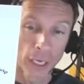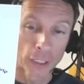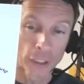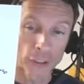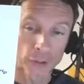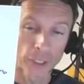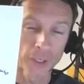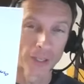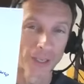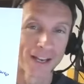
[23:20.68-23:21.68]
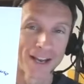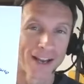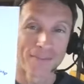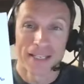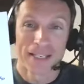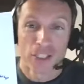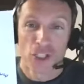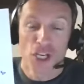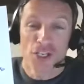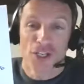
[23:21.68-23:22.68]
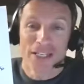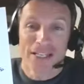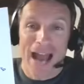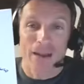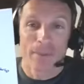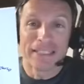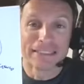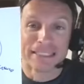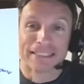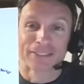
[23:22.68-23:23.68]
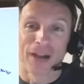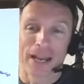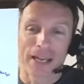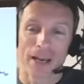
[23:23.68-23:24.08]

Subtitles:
You're screwed. I mean, like you're out of business, right?